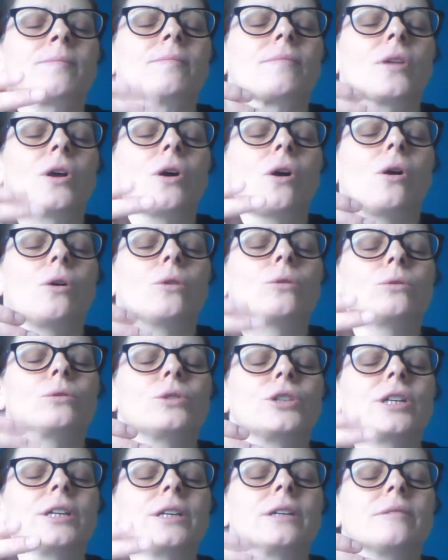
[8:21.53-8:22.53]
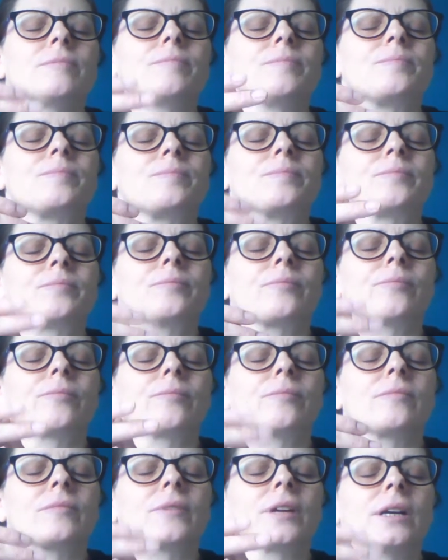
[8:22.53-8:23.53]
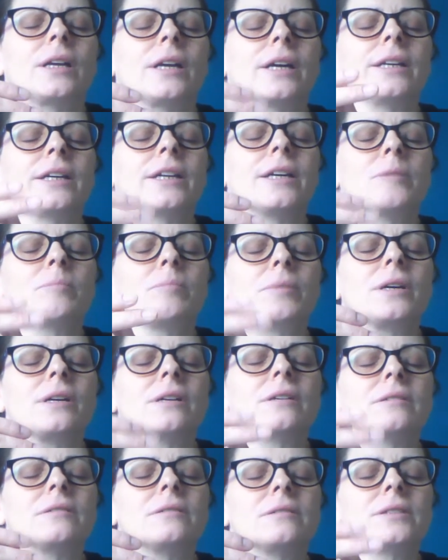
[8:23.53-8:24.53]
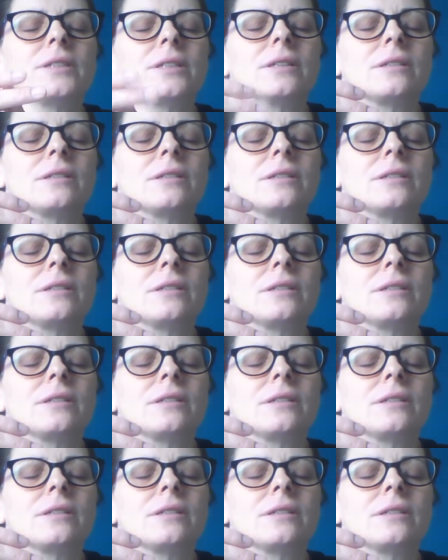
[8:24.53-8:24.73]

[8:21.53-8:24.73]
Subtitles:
Holding, letting it build.